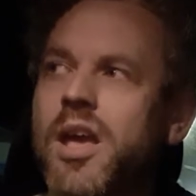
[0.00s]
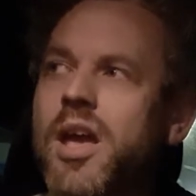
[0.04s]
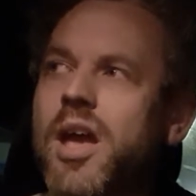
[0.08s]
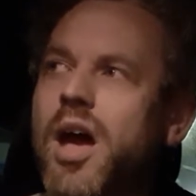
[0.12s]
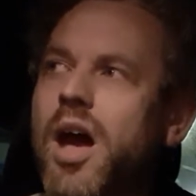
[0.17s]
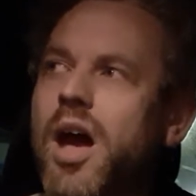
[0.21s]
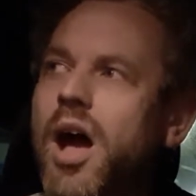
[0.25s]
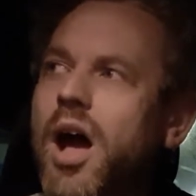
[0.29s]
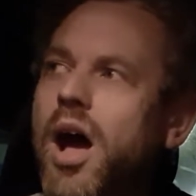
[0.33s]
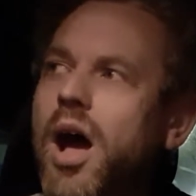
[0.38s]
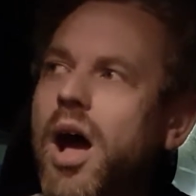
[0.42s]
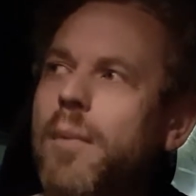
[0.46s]

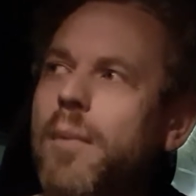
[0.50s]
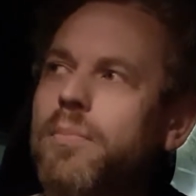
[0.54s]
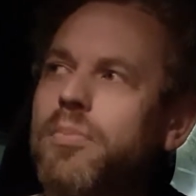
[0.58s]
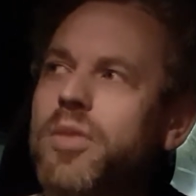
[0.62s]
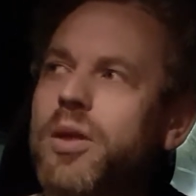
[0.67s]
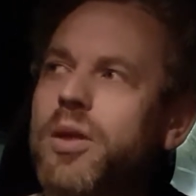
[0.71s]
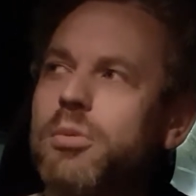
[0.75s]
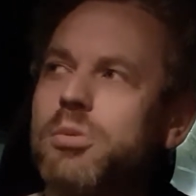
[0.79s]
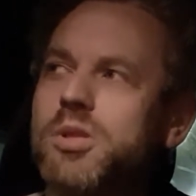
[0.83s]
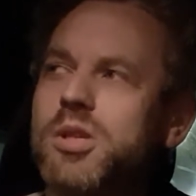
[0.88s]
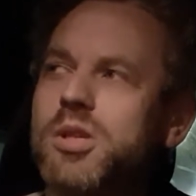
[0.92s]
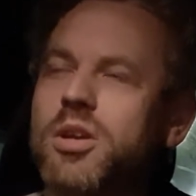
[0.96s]

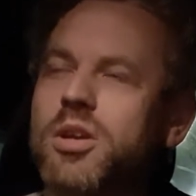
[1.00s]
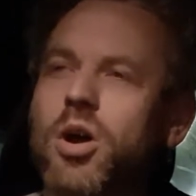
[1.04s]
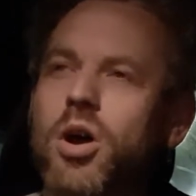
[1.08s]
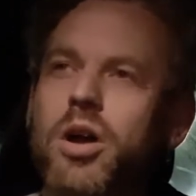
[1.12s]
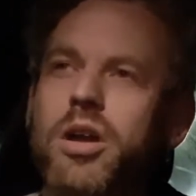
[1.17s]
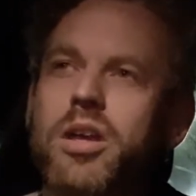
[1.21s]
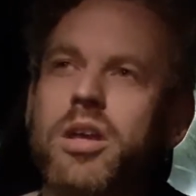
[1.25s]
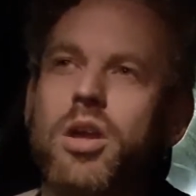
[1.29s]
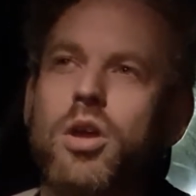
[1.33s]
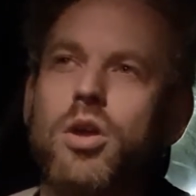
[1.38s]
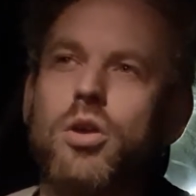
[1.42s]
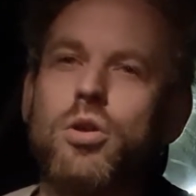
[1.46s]
There was a
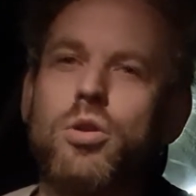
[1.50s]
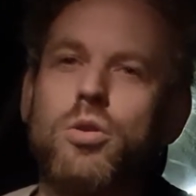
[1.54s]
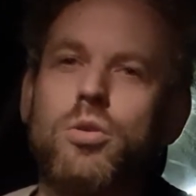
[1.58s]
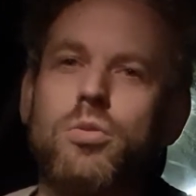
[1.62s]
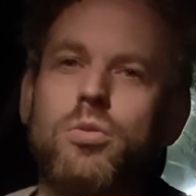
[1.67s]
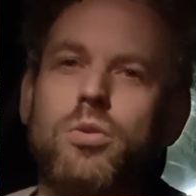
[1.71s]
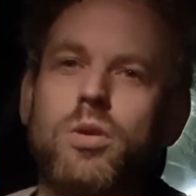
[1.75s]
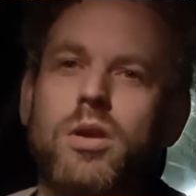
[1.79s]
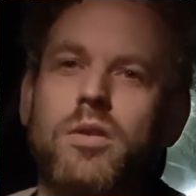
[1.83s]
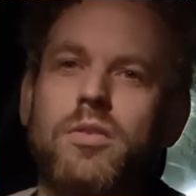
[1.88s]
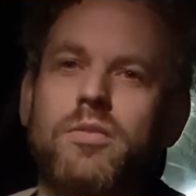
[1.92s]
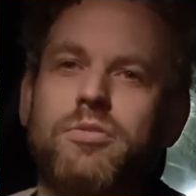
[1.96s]
guy
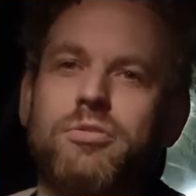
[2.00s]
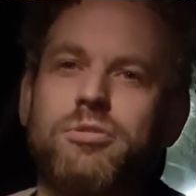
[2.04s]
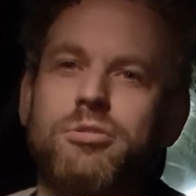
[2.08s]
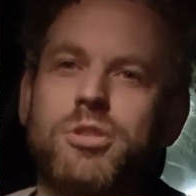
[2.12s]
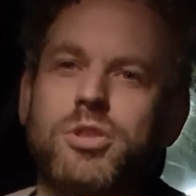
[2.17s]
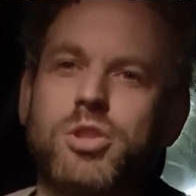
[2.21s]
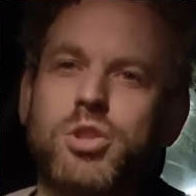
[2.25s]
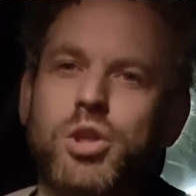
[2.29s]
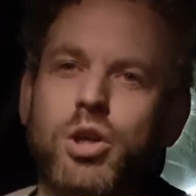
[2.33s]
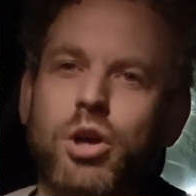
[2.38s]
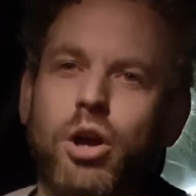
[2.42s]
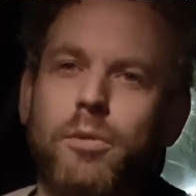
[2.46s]
who, for a
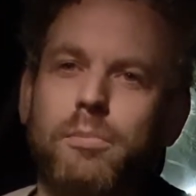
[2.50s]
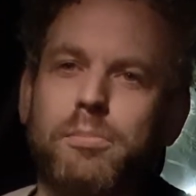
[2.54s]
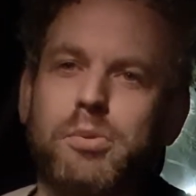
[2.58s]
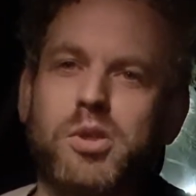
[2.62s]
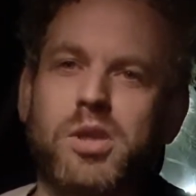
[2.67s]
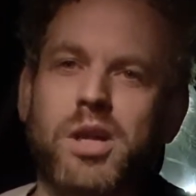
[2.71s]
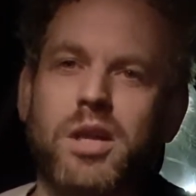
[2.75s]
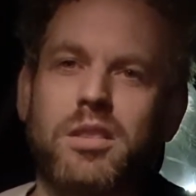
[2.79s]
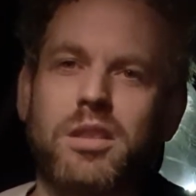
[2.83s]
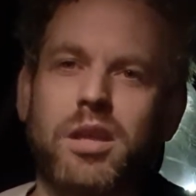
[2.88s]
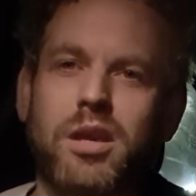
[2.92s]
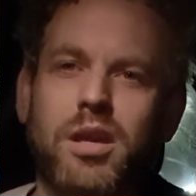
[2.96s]
job,
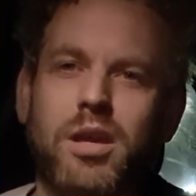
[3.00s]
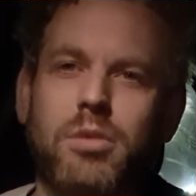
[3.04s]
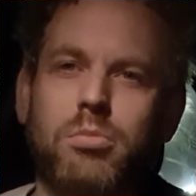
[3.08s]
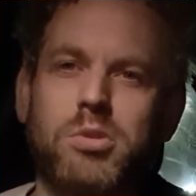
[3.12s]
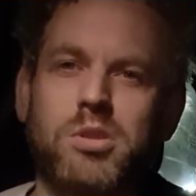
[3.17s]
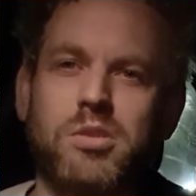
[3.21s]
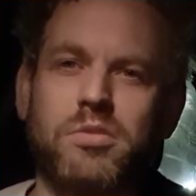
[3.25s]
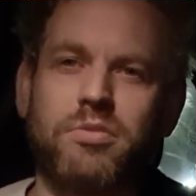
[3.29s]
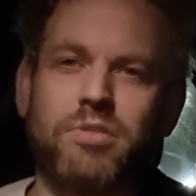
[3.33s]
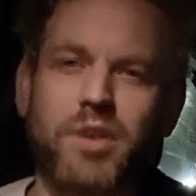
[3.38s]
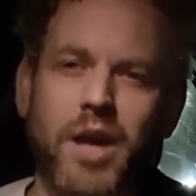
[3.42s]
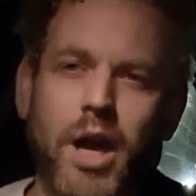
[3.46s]
said that he
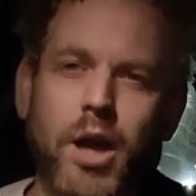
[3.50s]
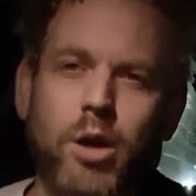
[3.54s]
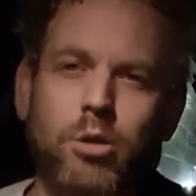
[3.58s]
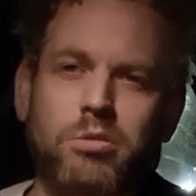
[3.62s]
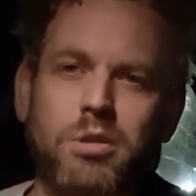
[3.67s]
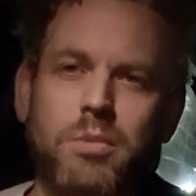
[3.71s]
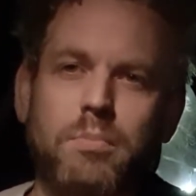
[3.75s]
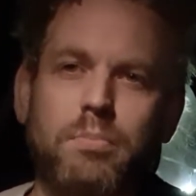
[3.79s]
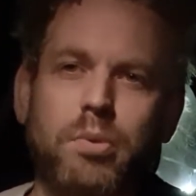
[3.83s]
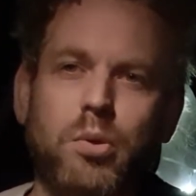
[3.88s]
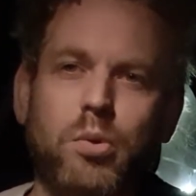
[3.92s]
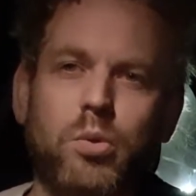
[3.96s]
was a
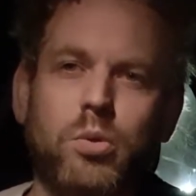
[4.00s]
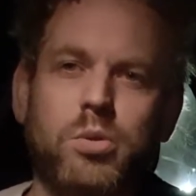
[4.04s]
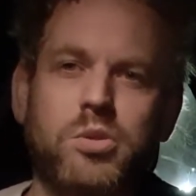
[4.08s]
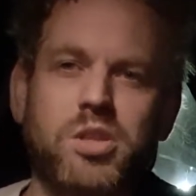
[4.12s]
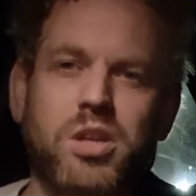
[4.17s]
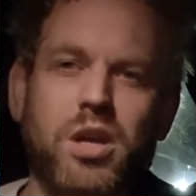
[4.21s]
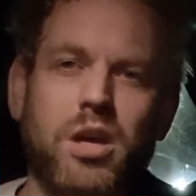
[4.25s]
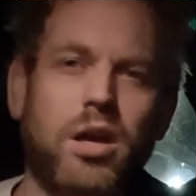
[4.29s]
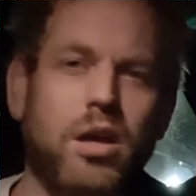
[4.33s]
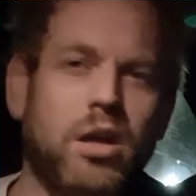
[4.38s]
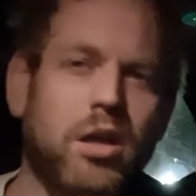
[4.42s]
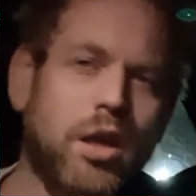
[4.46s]
flower
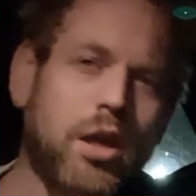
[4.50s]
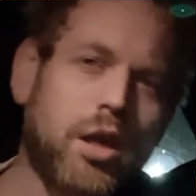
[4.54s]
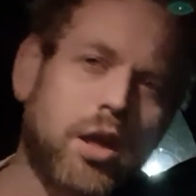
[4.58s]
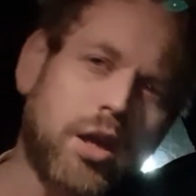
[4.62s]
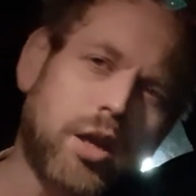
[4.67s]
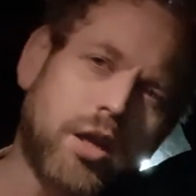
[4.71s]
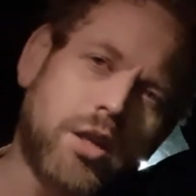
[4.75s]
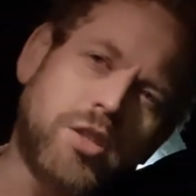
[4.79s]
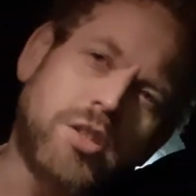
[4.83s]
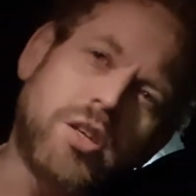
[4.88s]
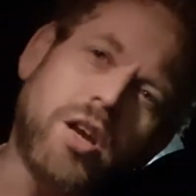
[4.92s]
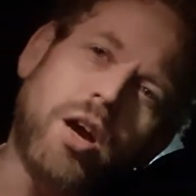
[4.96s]
importer.
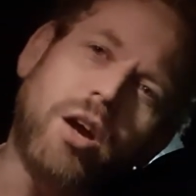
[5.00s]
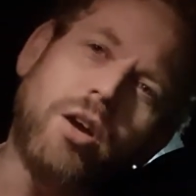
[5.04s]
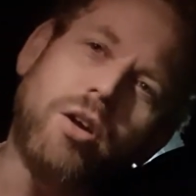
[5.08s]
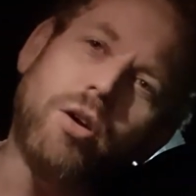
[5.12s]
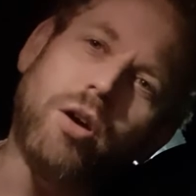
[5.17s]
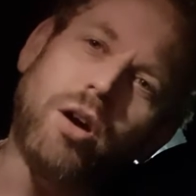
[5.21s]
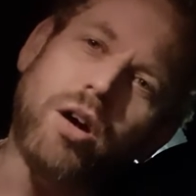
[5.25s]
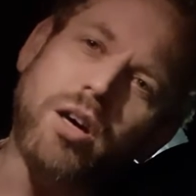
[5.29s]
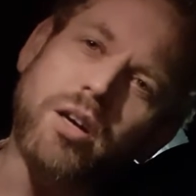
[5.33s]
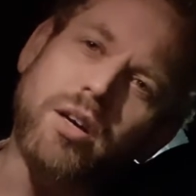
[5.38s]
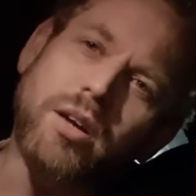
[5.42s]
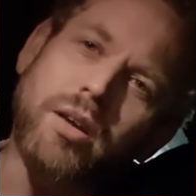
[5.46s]

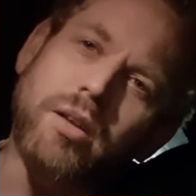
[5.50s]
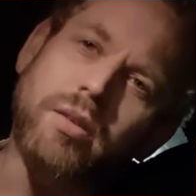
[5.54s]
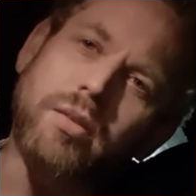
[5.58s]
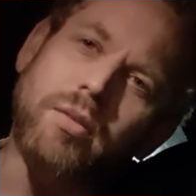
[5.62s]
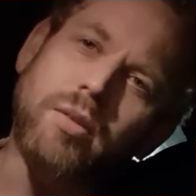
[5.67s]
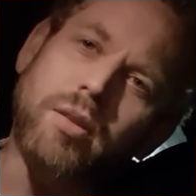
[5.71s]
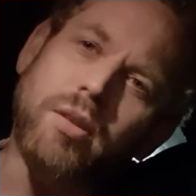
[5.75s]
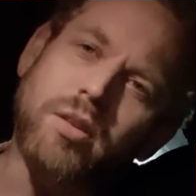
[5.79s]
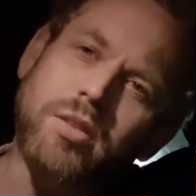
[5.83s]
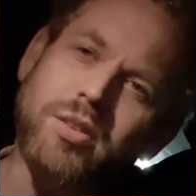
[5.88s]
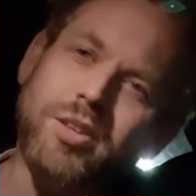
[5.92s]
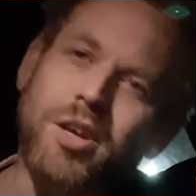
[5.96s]
So
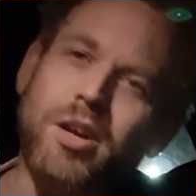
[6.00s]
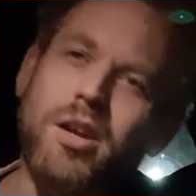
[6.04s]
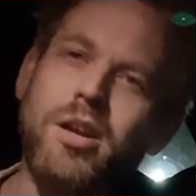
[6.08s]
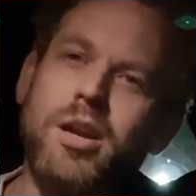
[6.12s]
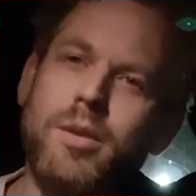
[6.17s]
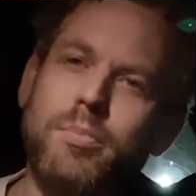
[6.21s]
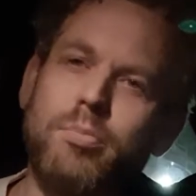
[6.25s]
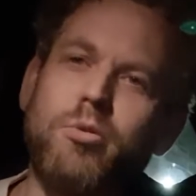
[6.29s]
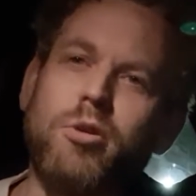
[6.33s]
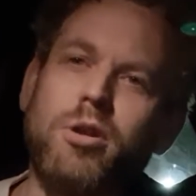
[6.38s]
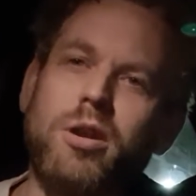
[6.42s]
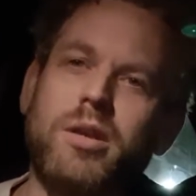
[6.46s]
I
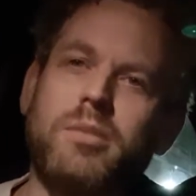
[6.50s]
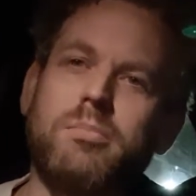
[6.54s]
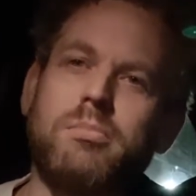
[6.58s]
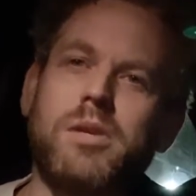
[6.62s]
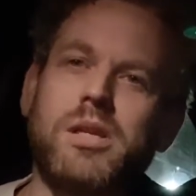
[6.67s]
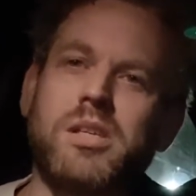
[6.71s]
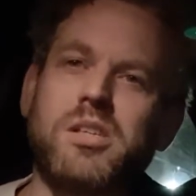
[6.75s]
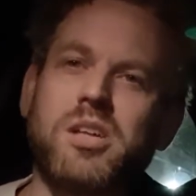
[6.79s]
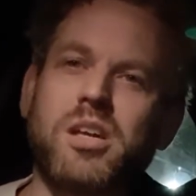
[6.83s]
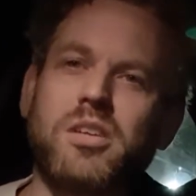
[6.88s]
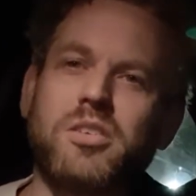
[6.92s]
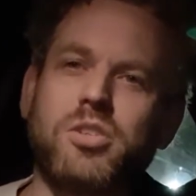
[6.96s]
deliberately
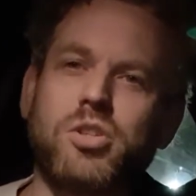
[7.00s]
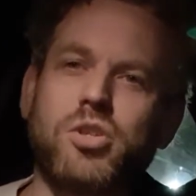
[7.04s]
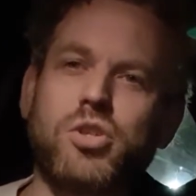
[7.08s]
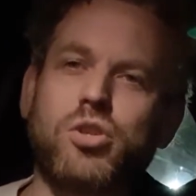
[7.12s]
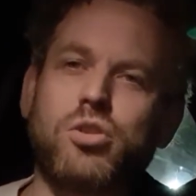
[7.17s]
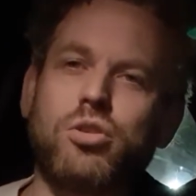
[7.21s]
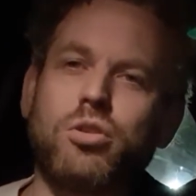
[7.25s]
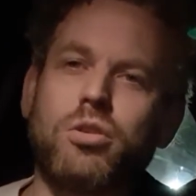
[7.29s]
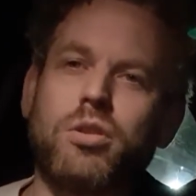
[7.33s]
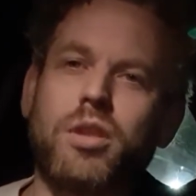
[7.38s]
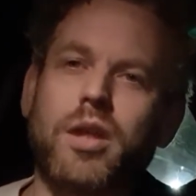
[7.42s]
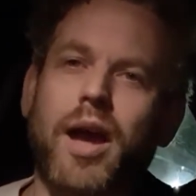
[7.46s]

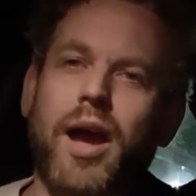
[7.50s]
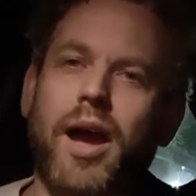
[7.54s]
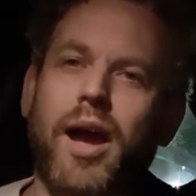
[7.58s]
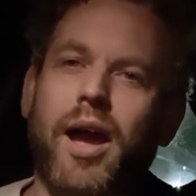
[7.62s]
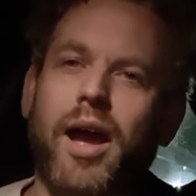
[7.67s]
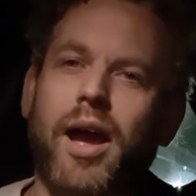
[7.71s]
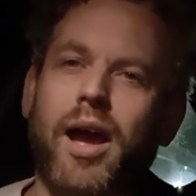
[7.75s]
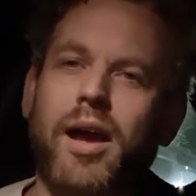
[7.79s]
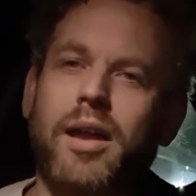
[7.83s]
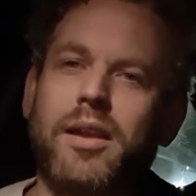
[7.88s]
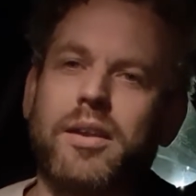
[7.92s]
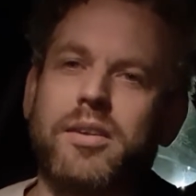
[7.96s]
misunderstood that
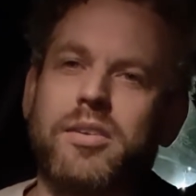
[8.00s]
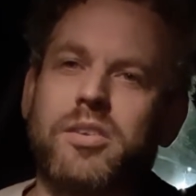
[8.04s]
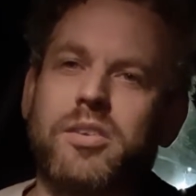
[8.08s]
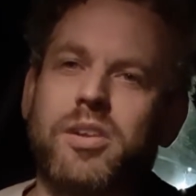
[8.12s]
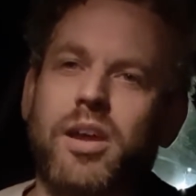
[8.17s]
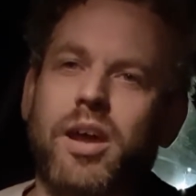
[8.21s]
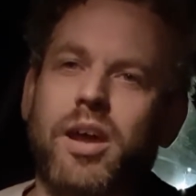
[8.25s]
and